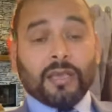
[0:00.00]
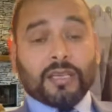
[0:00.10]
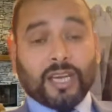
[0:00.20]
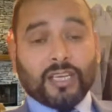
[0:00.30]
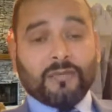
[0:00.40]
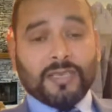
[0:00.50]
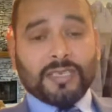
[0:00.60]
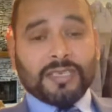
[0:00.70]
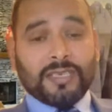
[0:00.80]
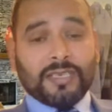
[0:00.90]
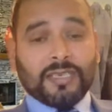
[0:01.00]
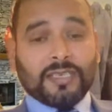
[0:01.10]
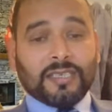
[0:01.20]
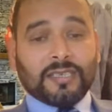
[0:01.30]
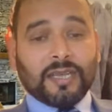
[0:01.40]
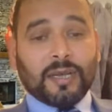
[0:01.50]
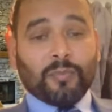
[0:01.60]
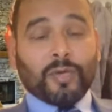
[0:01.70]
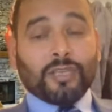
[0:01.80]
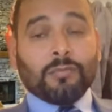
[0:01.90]
Credibility is
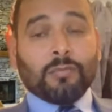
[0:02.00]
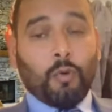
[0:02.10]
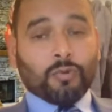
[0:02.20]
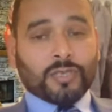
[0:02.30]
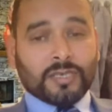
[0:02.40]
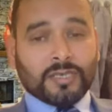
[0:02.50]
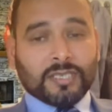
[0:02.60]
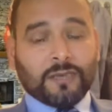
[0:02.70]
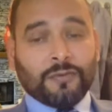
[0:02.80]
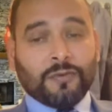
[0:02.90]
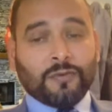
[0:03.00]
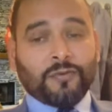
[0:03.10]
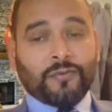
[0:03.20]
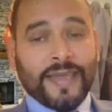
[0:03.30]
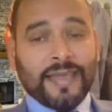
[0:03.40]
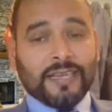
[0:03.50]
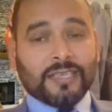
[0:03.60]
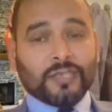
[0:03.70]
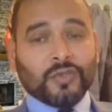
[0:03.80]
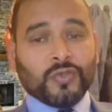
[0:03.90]
very important. If you fail
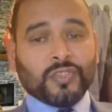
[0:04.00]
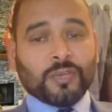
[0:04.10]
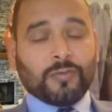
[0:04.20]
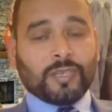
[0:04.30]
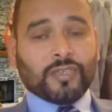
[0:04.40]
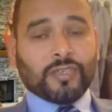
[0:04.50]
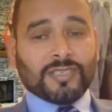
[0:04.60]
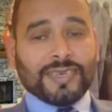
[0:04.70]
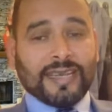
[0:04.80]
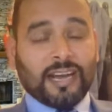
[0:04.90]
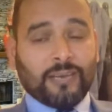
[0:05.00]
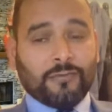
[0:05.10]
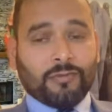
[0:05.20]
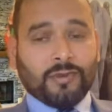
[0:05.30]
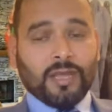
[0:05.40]
to establish you as a credible